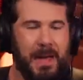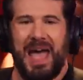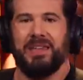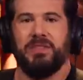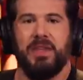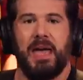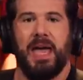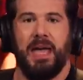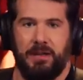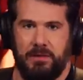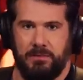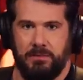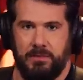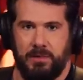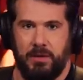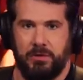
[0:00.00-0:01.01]
Back
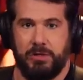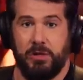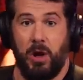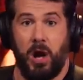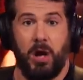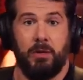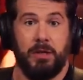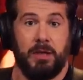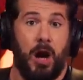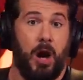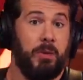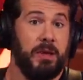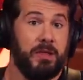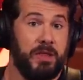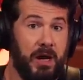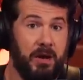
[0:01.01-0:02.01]
then, there was no...
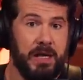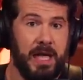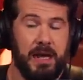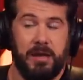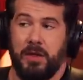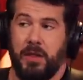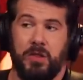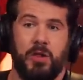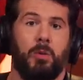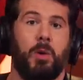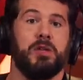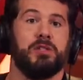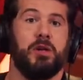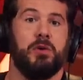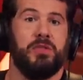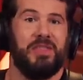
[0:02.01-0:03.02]
Are we there yet? There
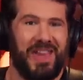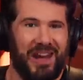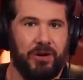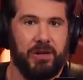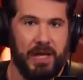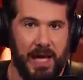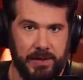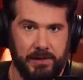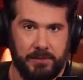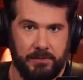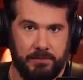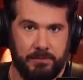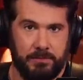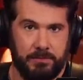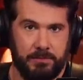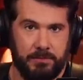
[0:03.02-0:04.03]
was no there yet.
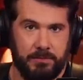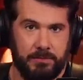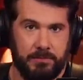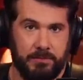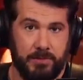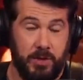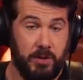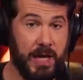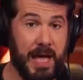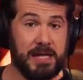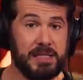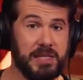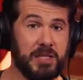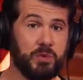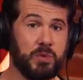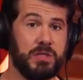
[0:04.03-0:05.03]
The United
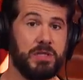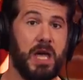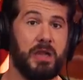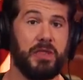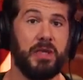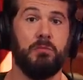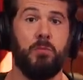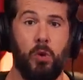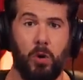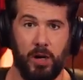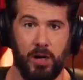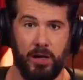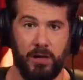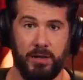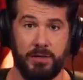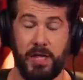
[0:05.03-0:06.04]
States was nothing
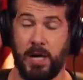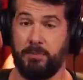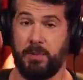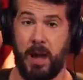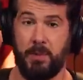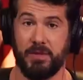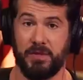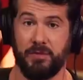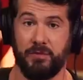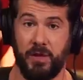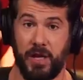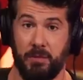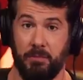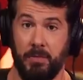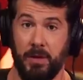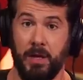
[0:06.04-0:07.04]
more than a promise of
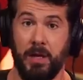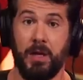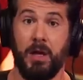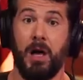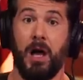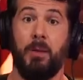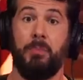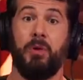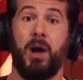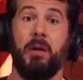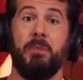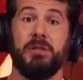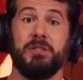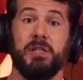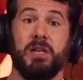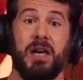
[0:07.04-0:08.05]
freedom. A
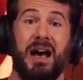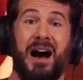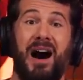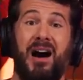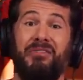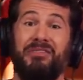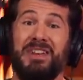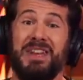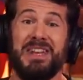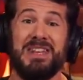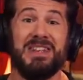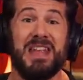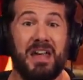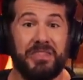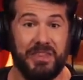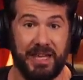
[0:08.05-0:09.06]
promise of
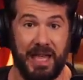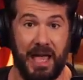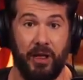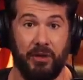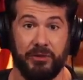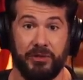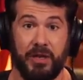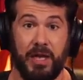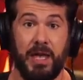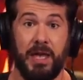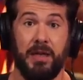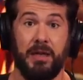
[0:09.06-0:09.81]
nothing else.